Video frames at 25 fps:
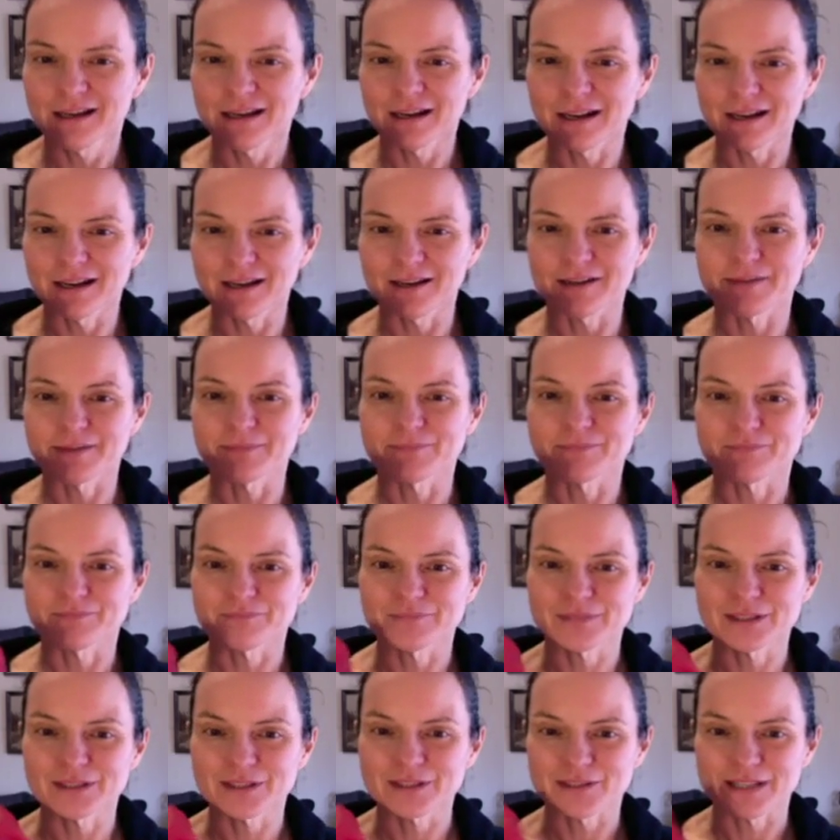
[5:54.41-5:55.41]

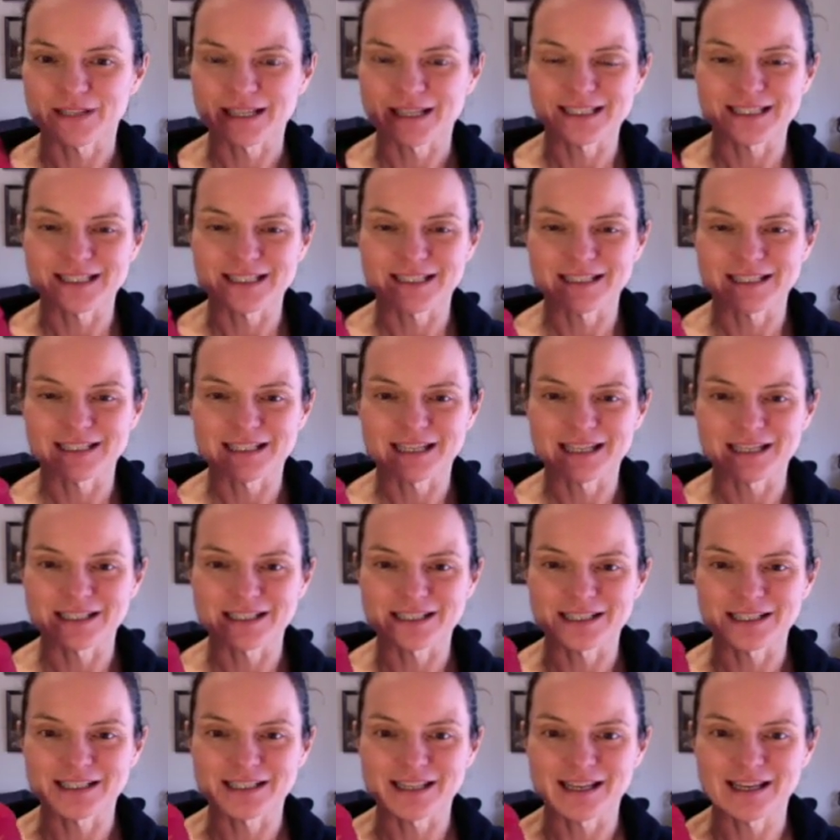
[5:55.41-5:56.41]
So that's an
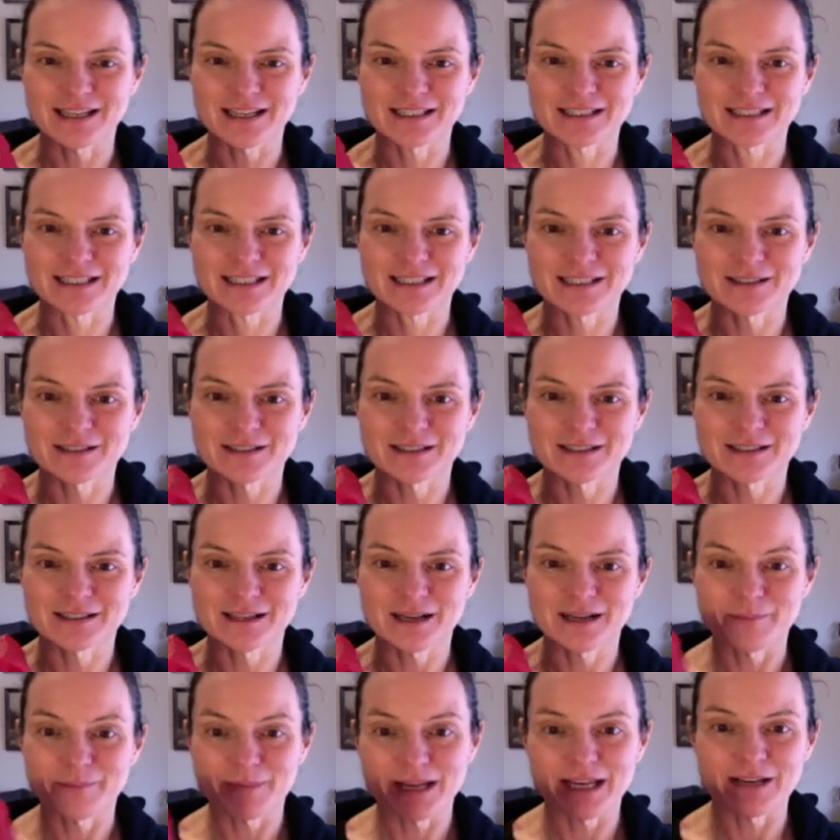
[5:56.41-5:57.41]
indication that
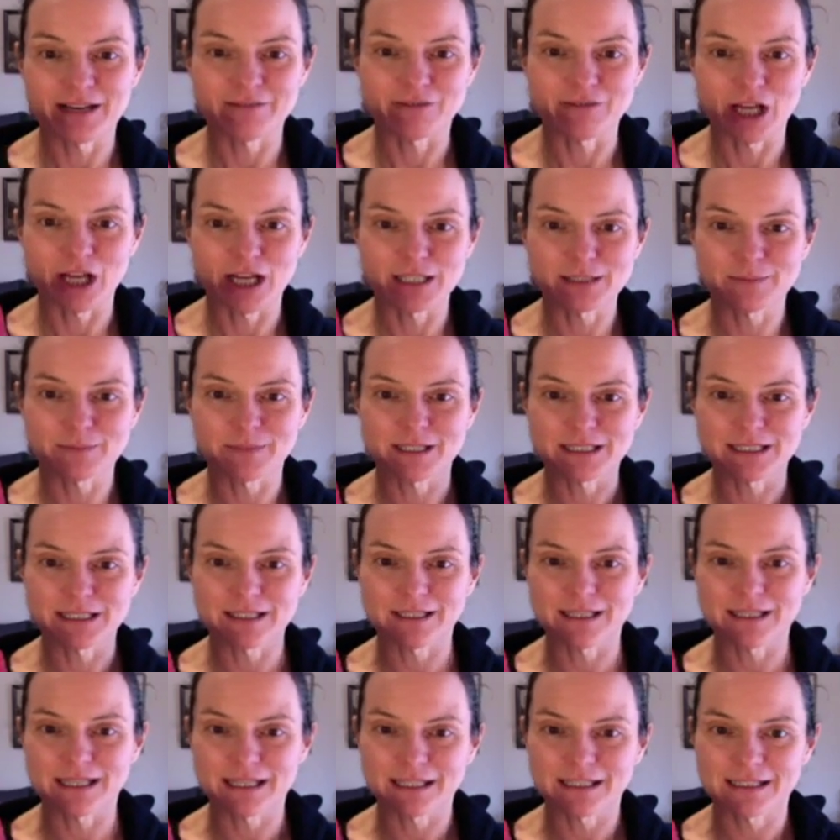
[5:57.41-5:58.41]
I may have lost
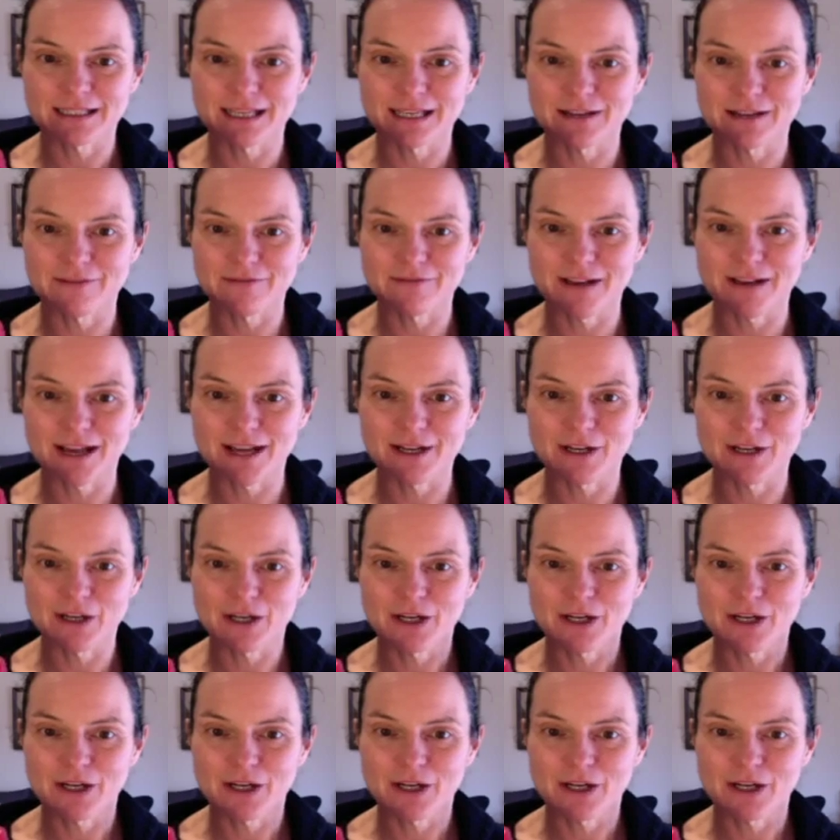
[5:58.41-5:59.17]
muscle and gained fat,